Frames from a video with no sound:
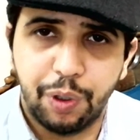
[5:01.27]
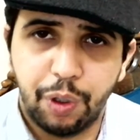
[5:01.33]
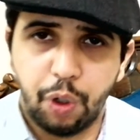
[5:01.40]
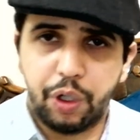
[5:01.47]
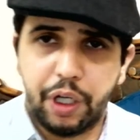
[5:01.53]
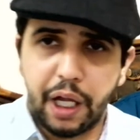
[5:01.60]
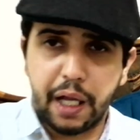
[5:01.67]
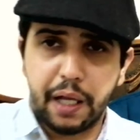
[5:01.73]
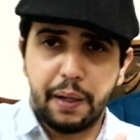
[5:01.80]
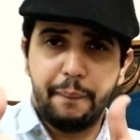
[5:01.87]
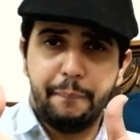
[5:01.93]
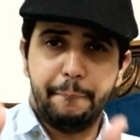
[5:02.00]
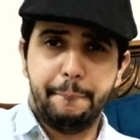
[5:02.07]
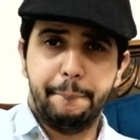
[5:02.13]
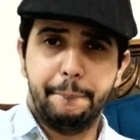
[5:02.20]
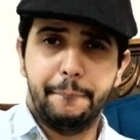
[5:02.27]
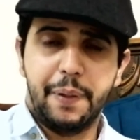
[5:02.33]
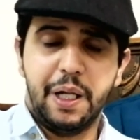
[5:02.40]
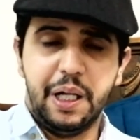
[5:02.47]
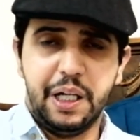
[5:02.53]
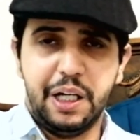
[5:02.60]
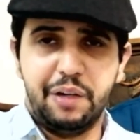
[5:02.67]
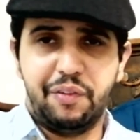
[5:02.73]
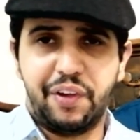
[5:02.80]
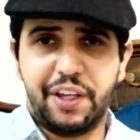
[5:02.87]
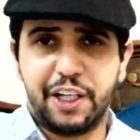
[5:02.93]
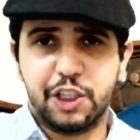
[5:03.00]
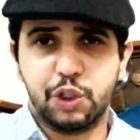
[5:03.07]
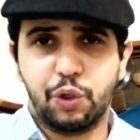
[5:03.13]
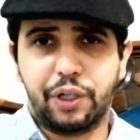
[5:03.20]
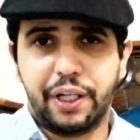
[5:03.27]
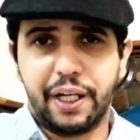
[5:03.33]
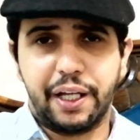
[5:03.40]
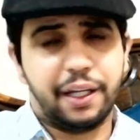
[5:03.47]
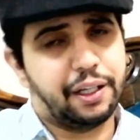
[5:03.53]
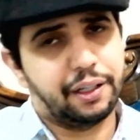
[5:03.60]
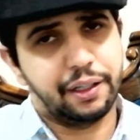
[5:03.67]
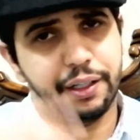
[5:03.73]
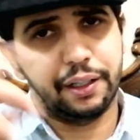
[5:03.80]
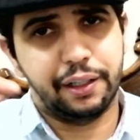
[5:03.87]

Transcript: Okay, everything is okay.